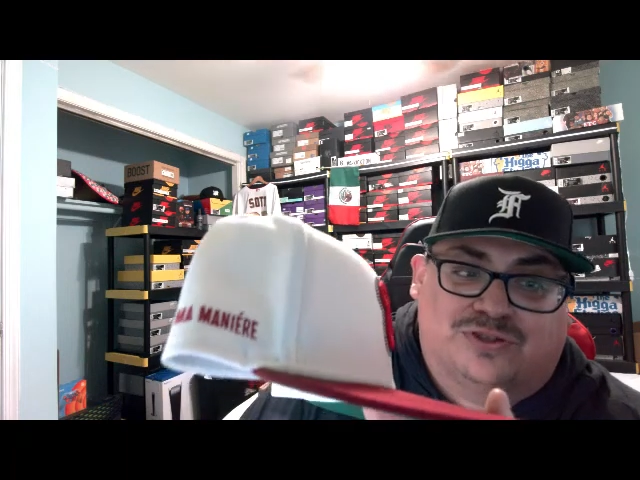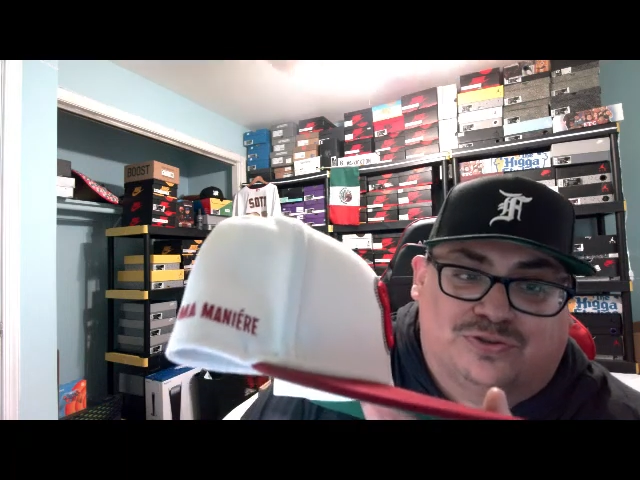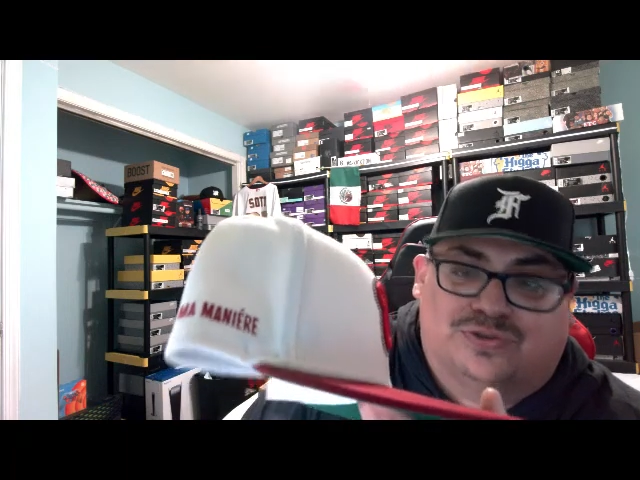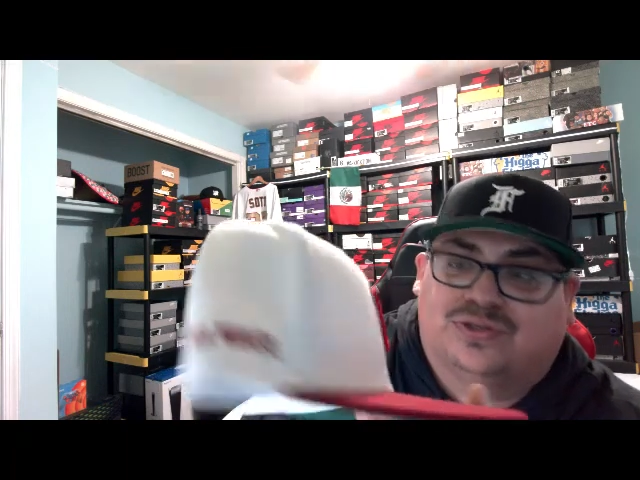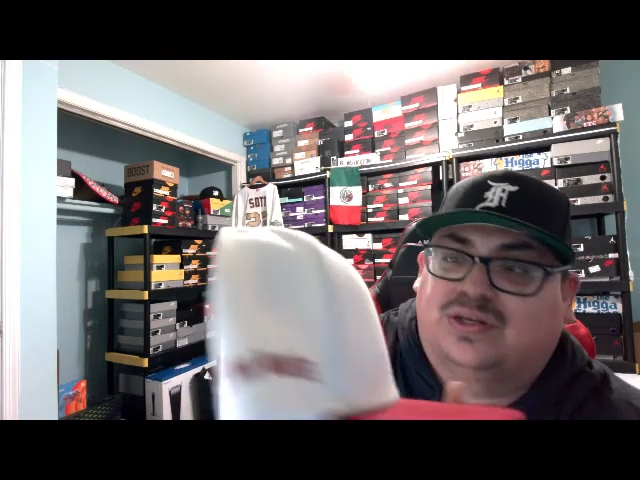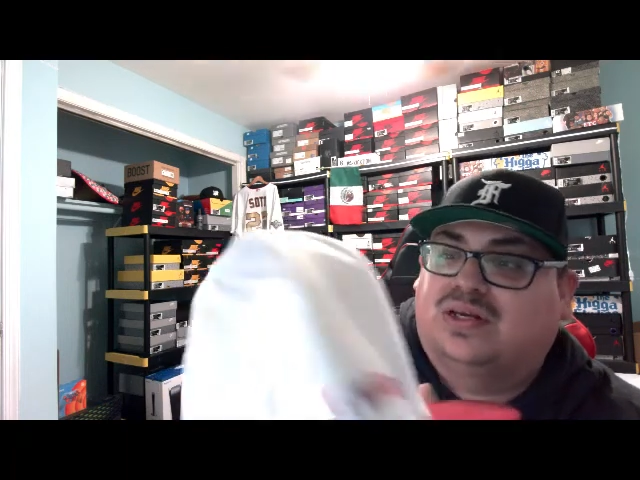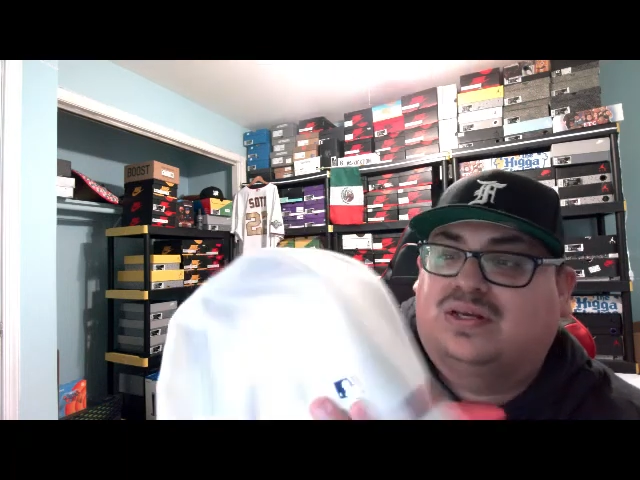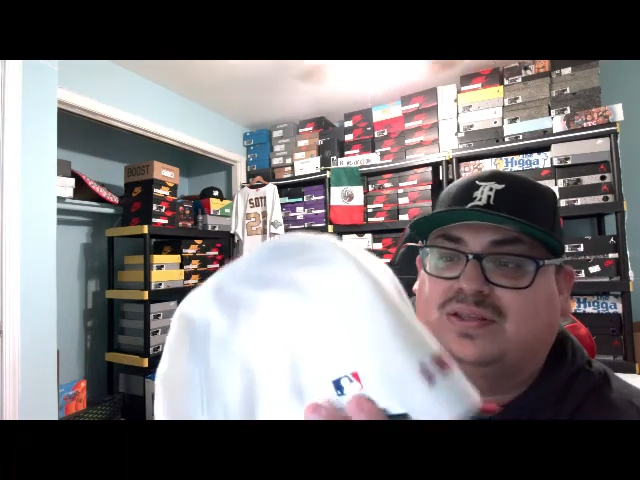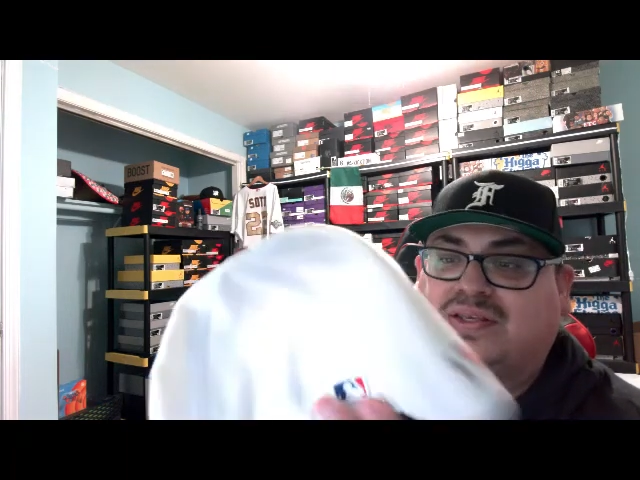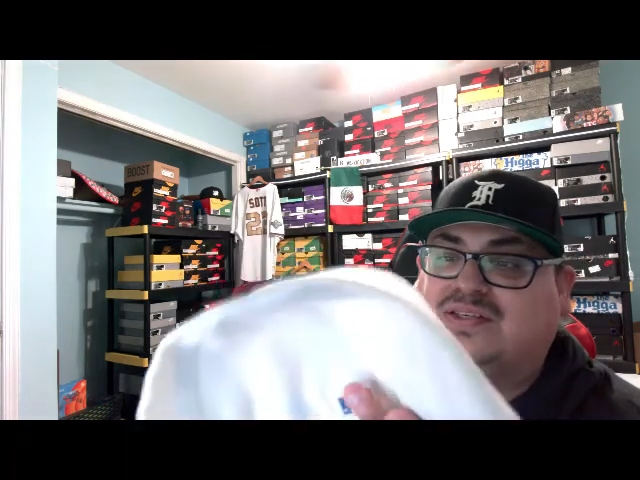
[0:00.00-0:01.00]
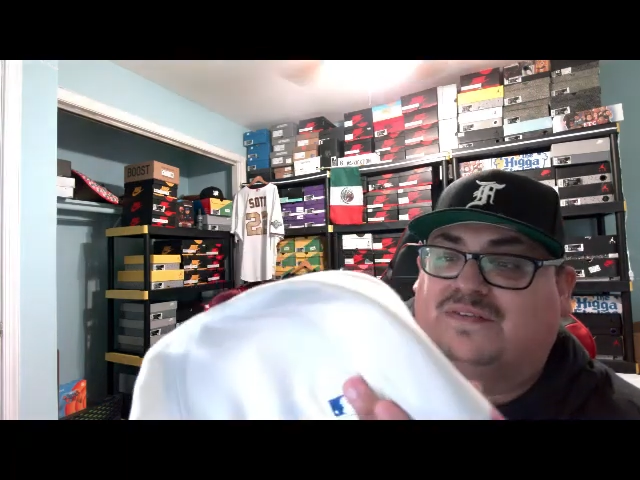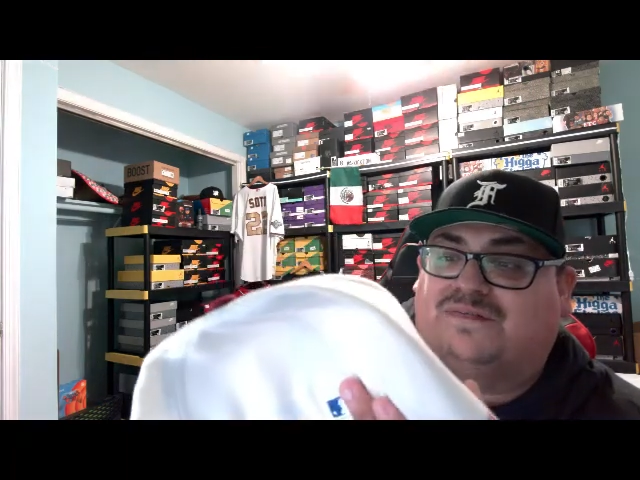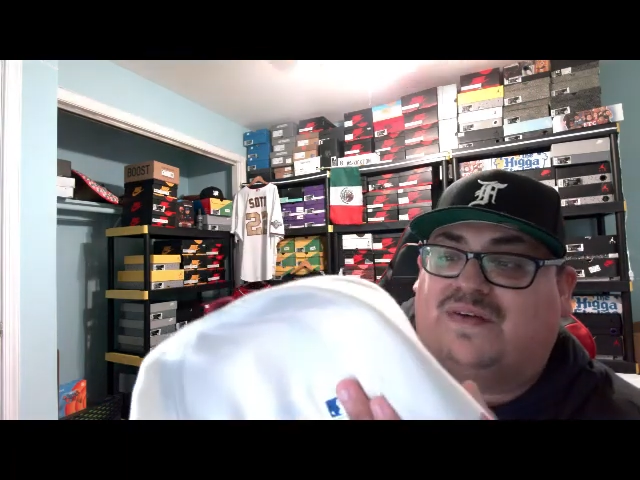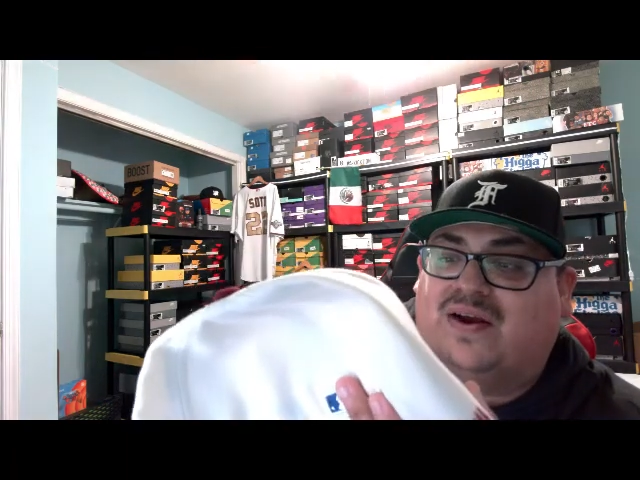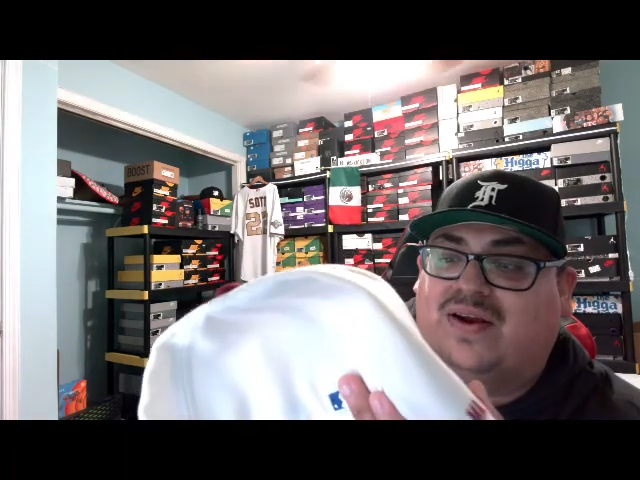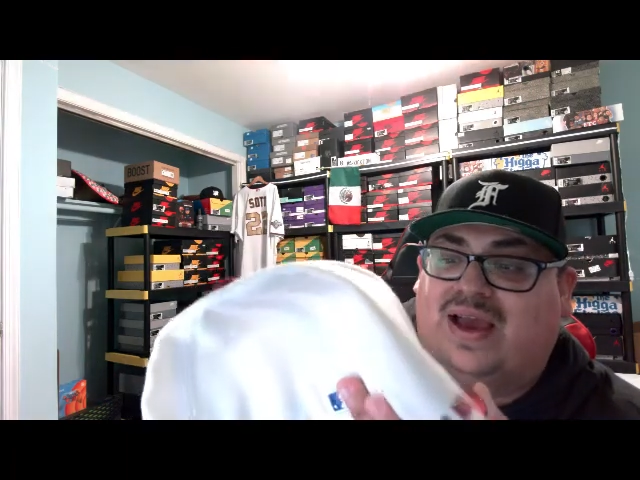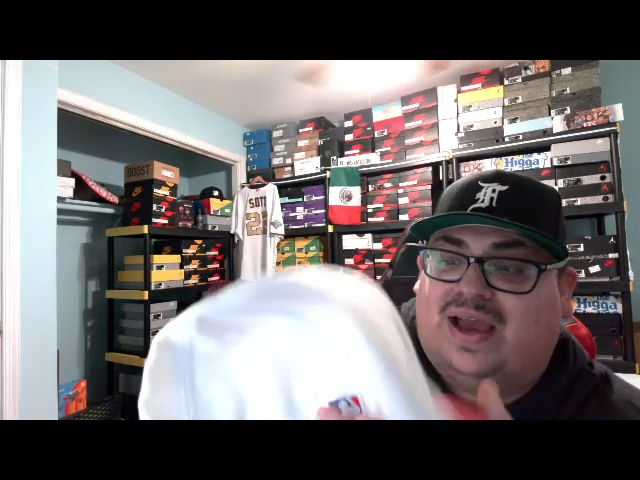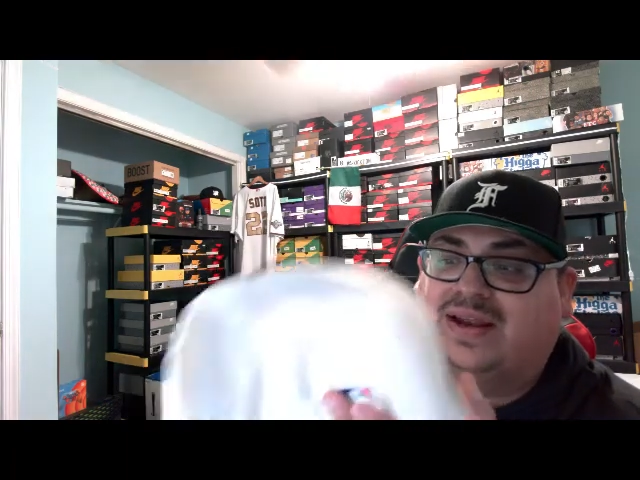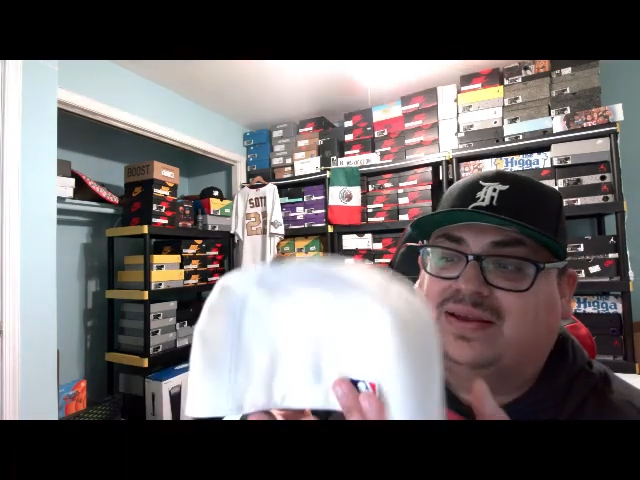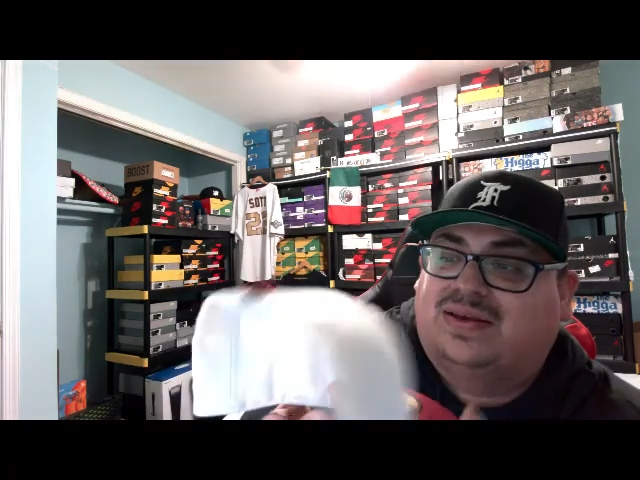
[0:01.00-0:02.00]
shoes. This is a fire hat.